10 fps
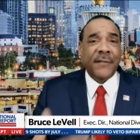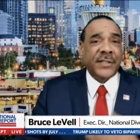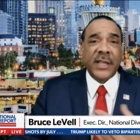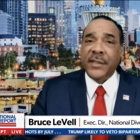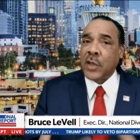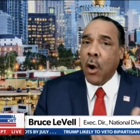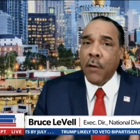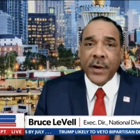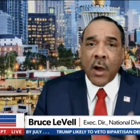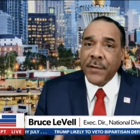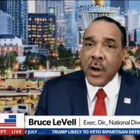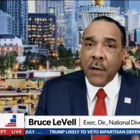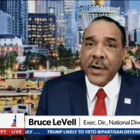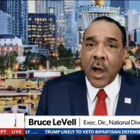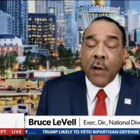I've said this over and over and
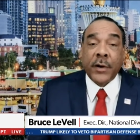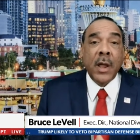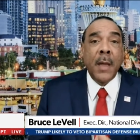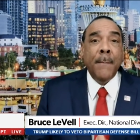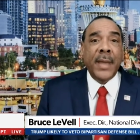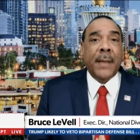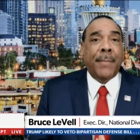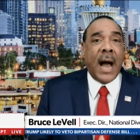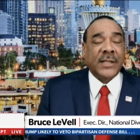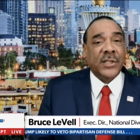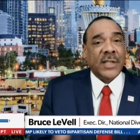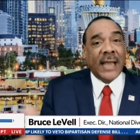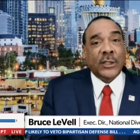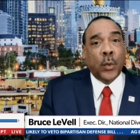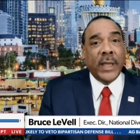over and over. Big boxes,
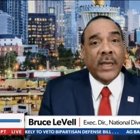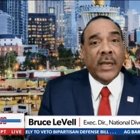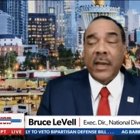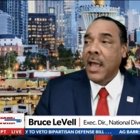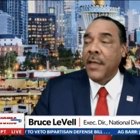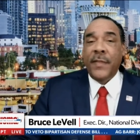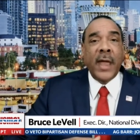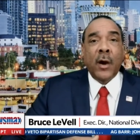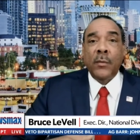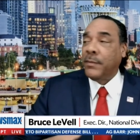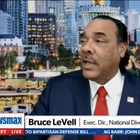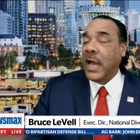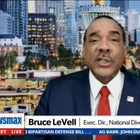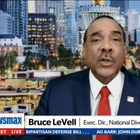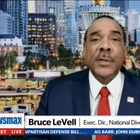I tweeted it. They are
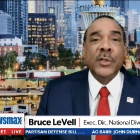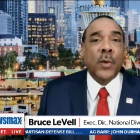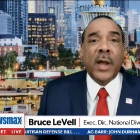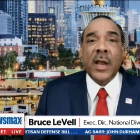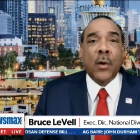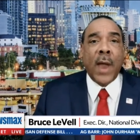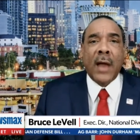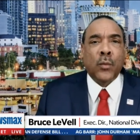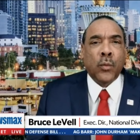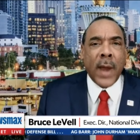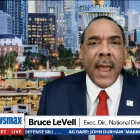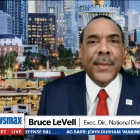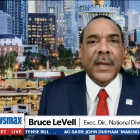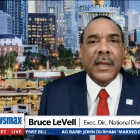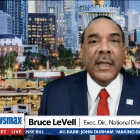customers running around
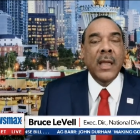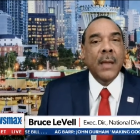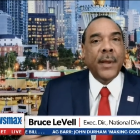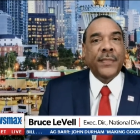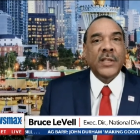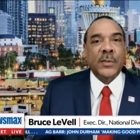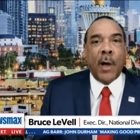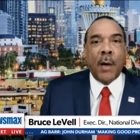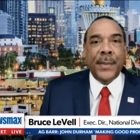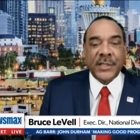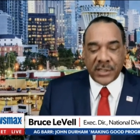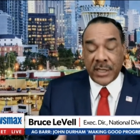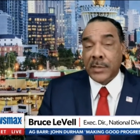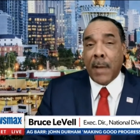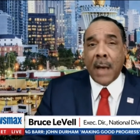rampantly, but these small businesses,
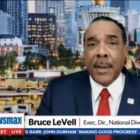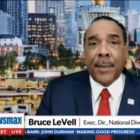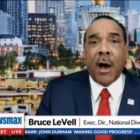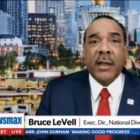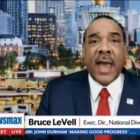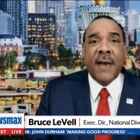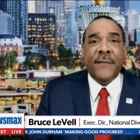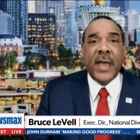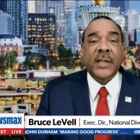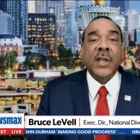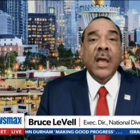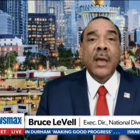these mom and pop cafes,